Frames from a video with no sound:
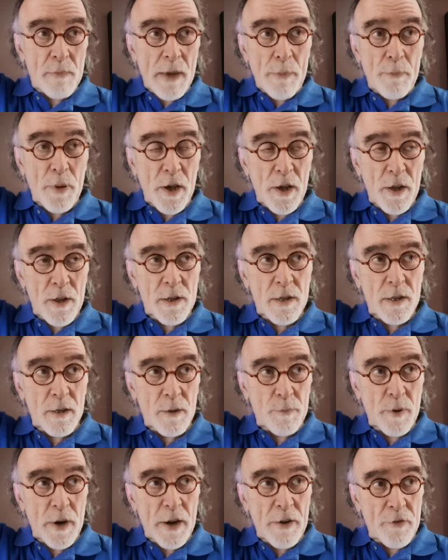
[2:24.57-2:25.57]
My
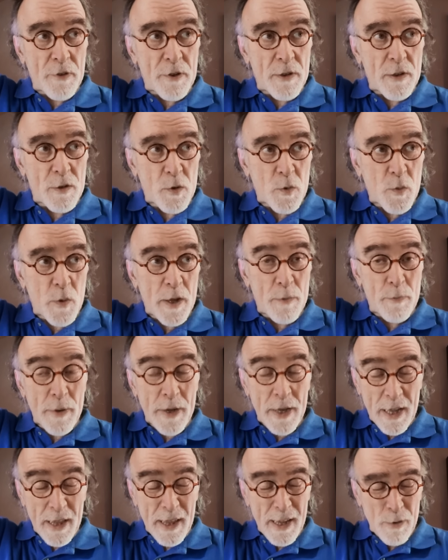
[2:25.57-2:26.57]
personal preference has always
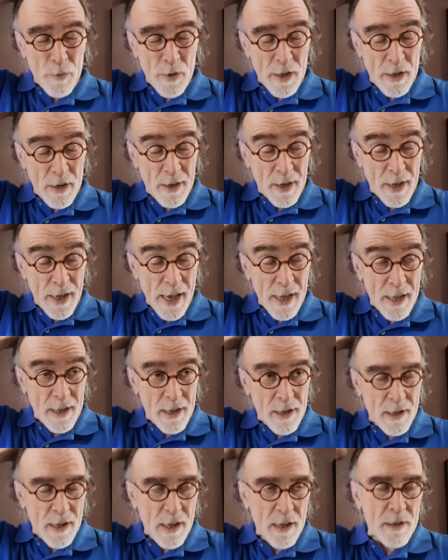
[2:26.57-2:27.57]
been. I think we again
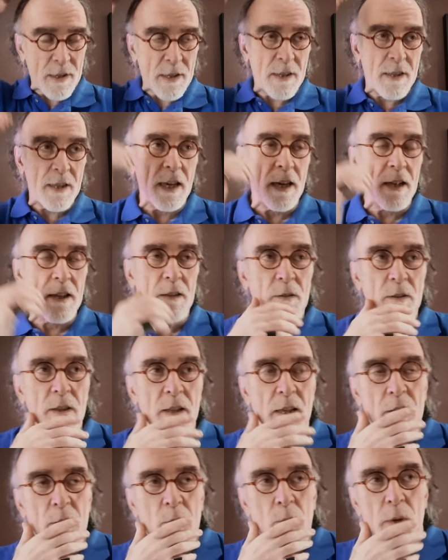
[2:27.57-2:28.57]
discussed it the other
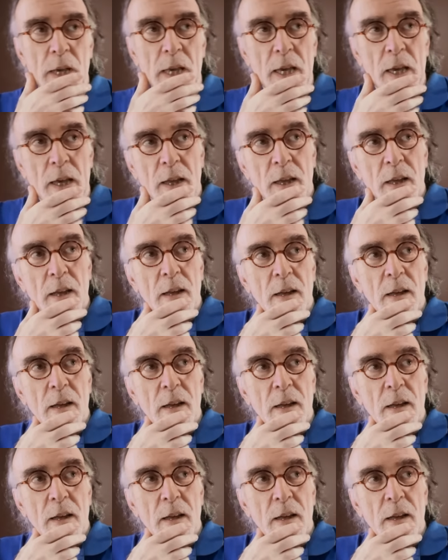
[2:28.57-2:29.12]
the other week.